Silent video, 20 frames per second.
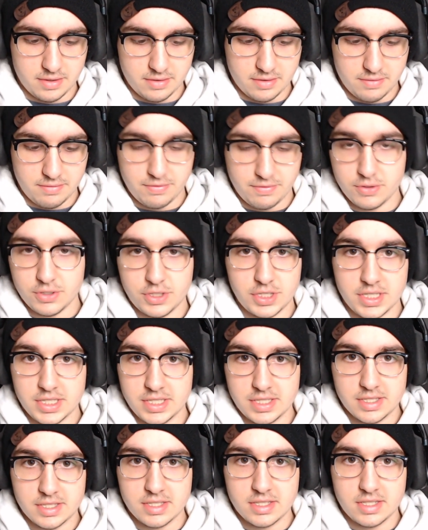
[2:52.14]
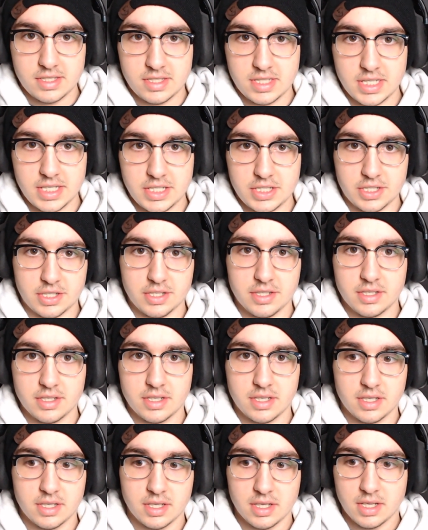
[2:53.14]
Fushi's teacher.
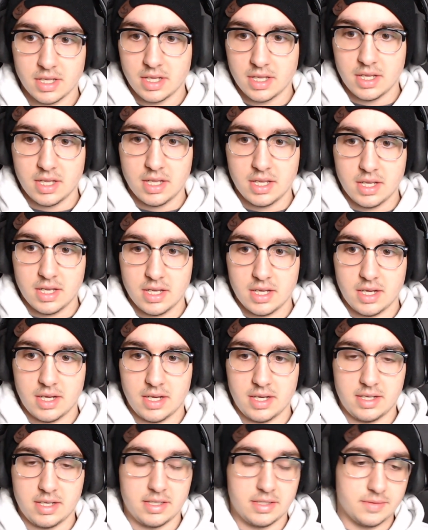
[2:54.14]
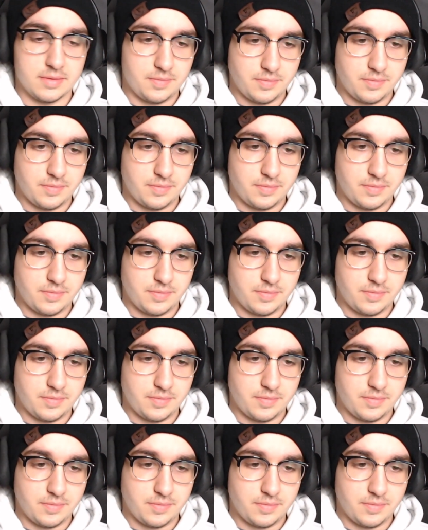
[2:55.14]
I'm